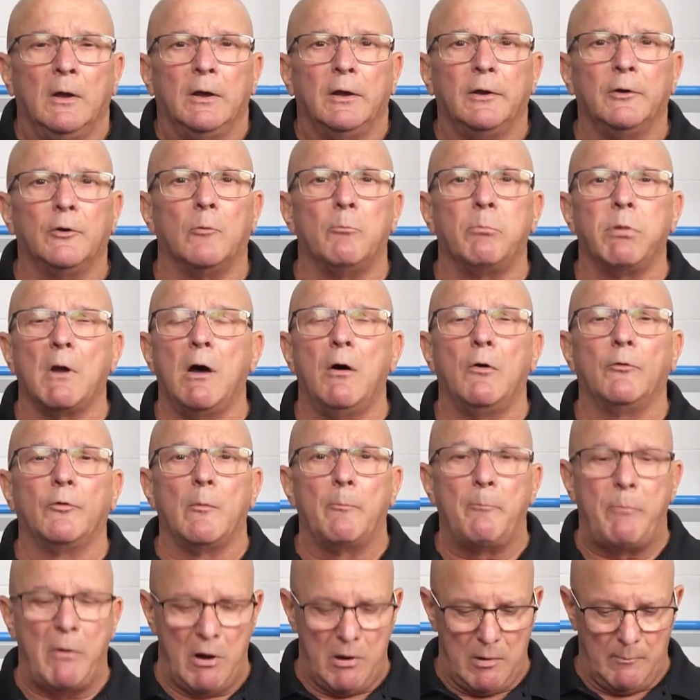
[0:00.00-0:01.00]
It'll blow
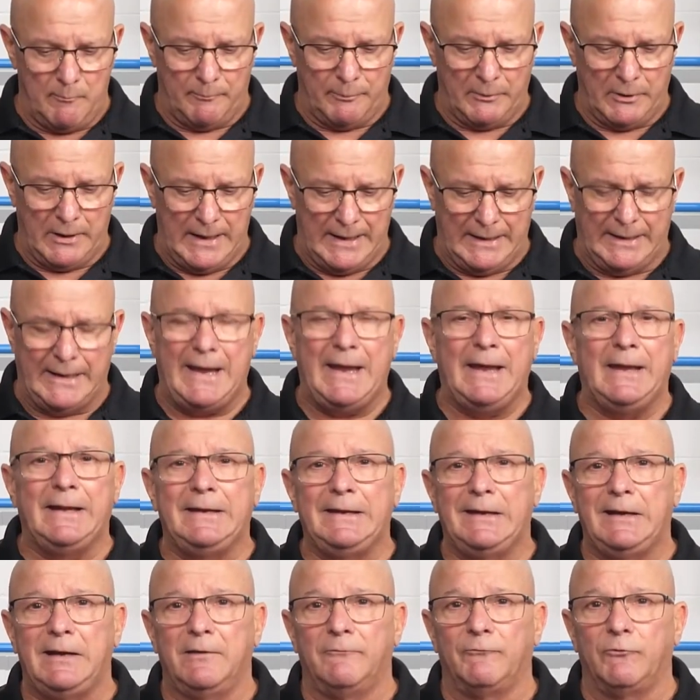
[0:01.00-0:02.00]
the pump at
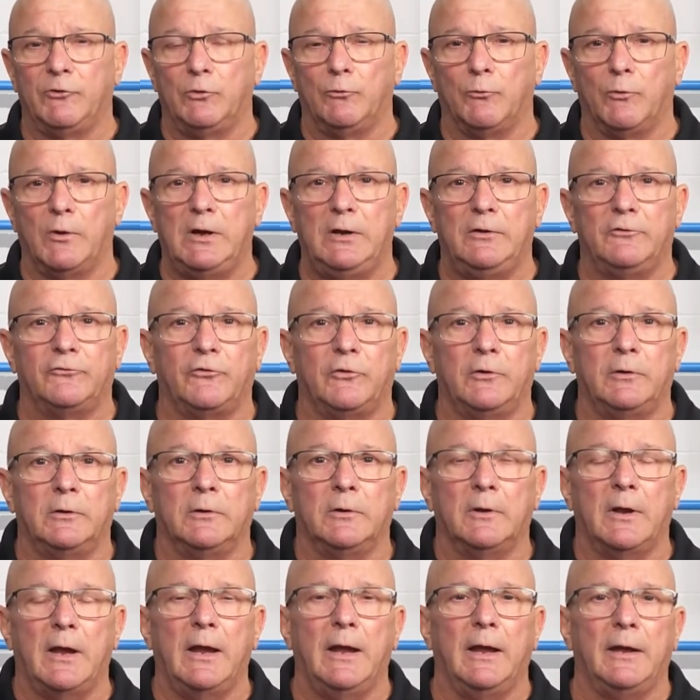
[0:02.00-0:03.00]
any given
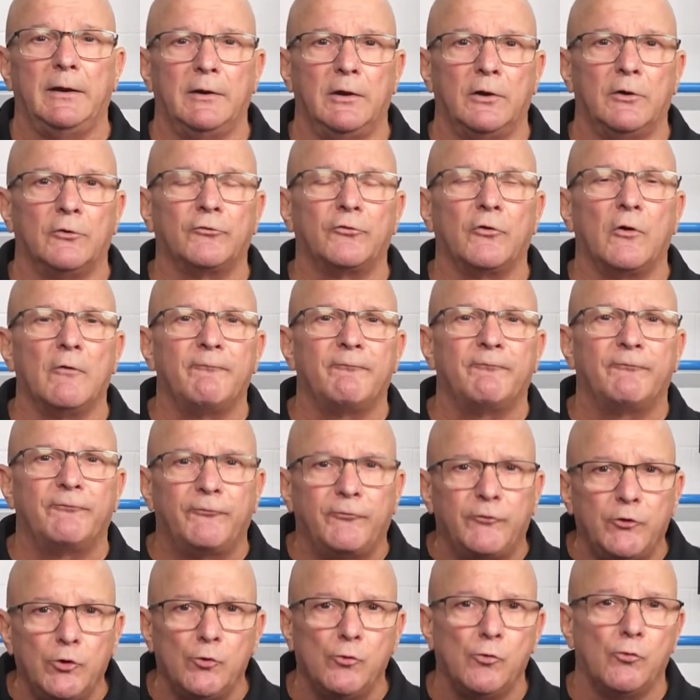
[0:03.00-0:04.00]
reason, and there's a
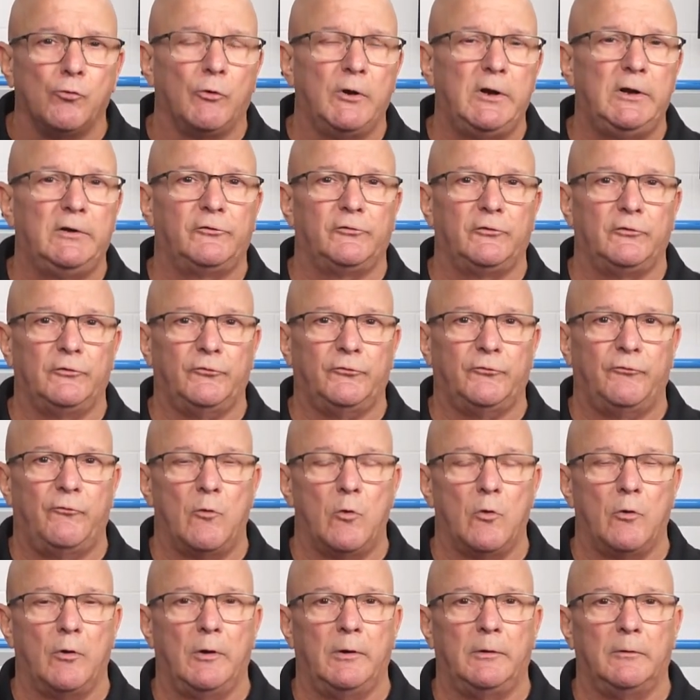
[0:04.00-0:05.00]
few reasons
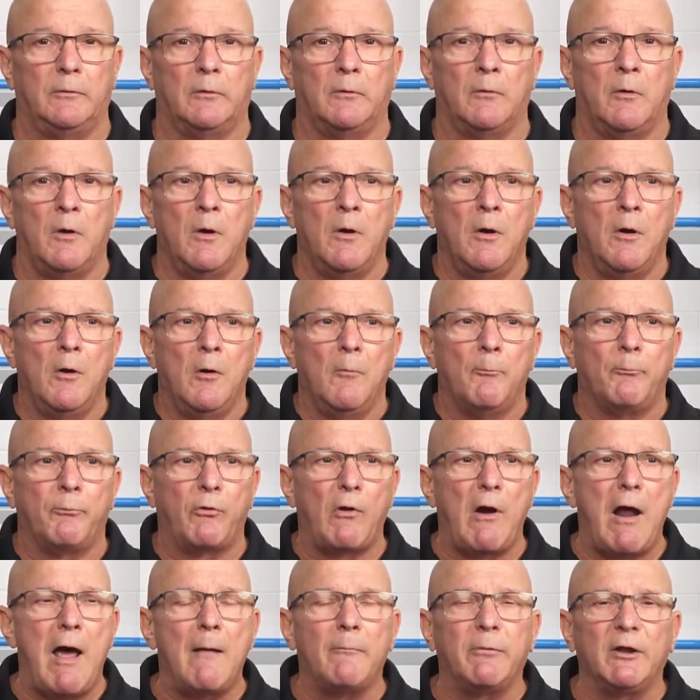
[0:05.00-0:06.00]
for it.
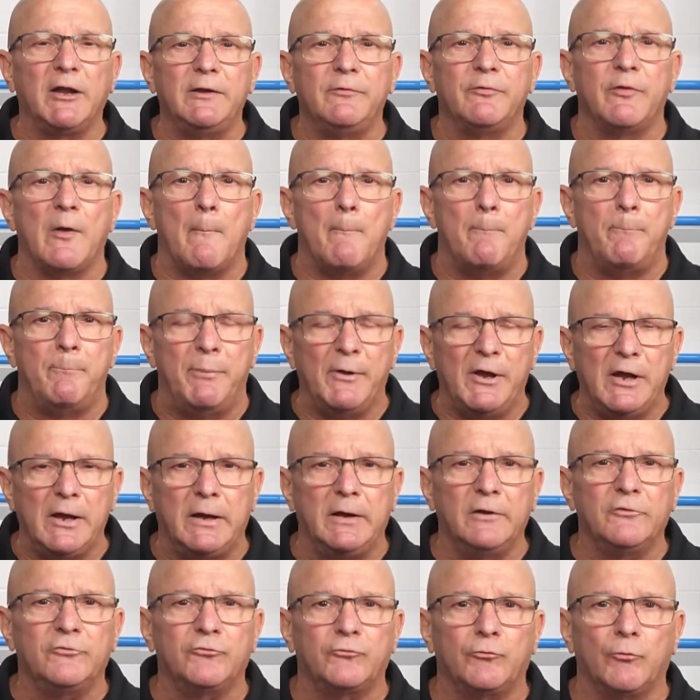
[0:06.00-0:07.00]
Probably the
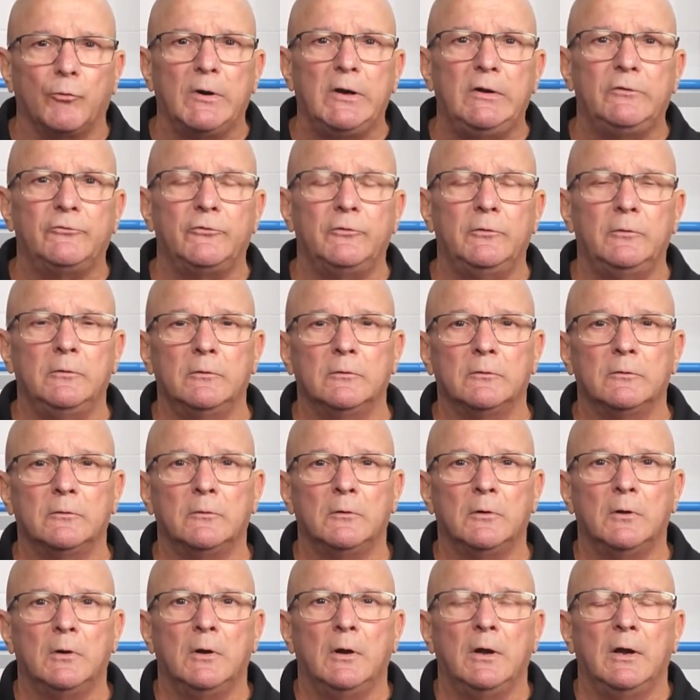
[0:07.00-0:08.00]
biggest reason
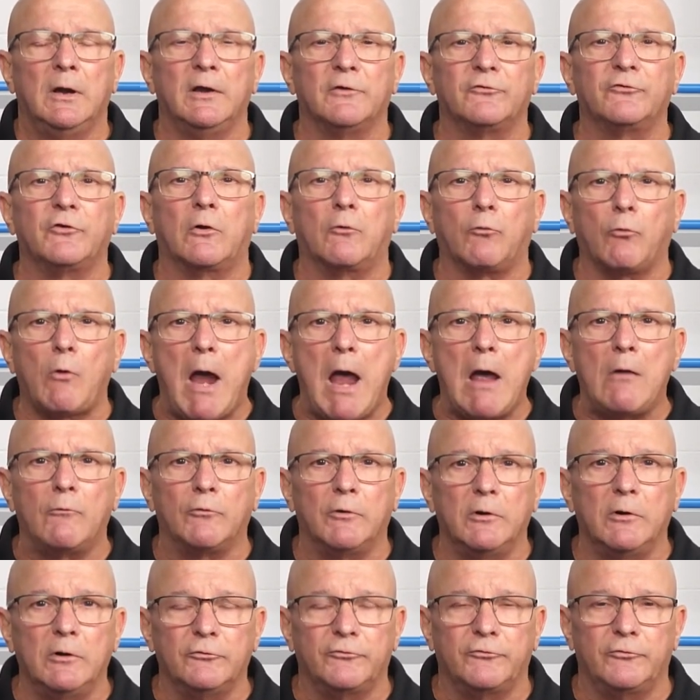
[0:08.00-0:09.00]
is a
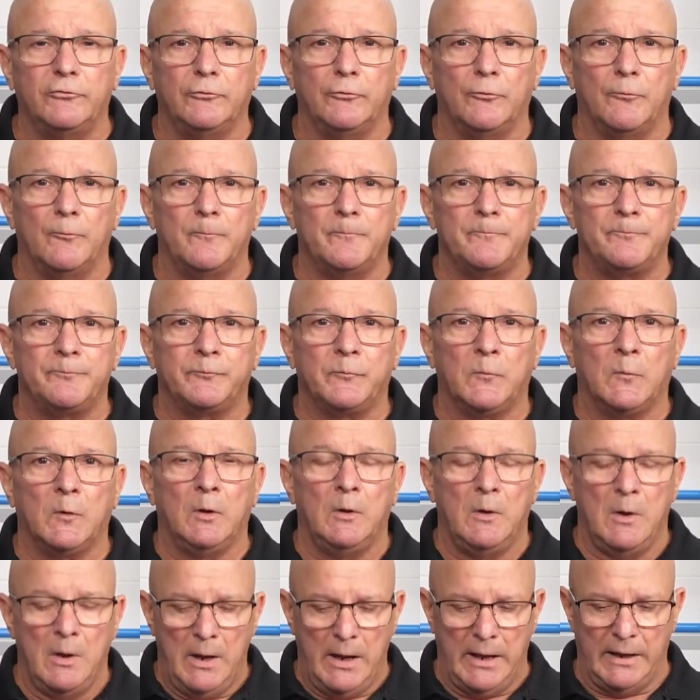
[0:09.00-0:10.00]
ground issue.
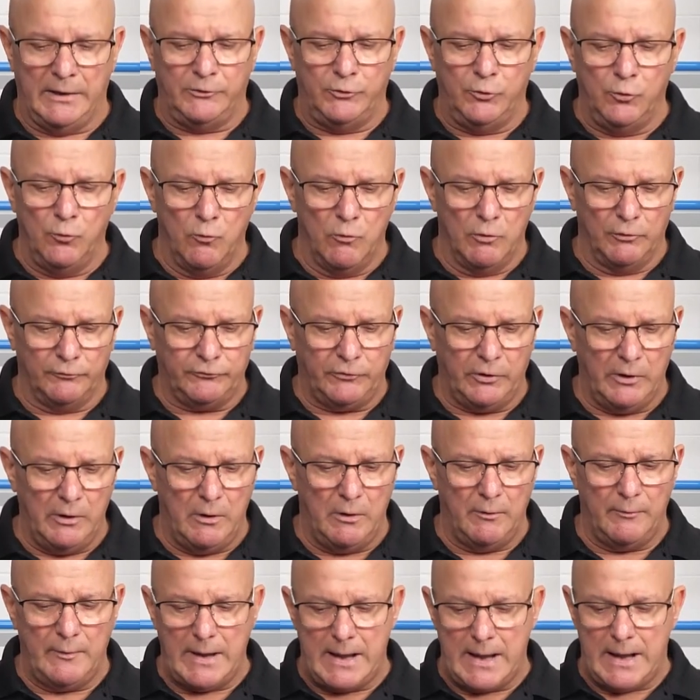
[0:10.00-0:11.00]
And you will
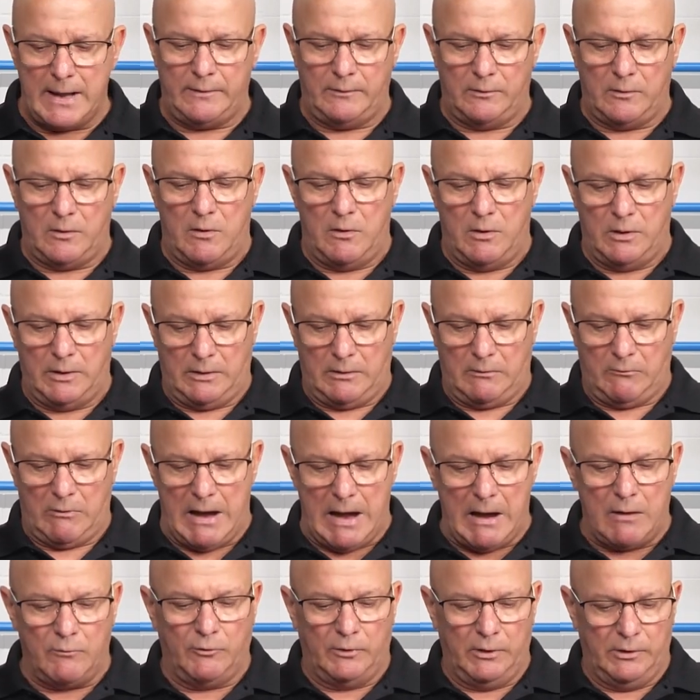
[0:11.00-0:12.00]
tell that on a
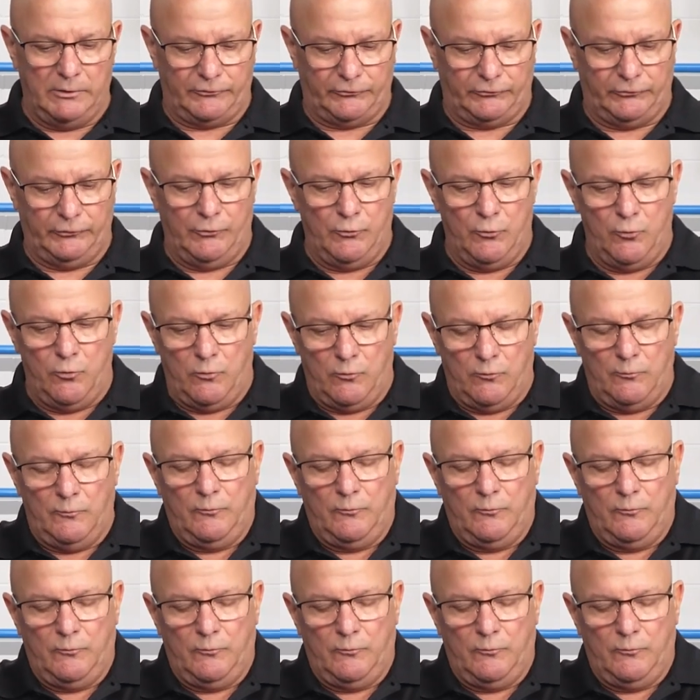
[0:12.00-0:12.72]
ground issue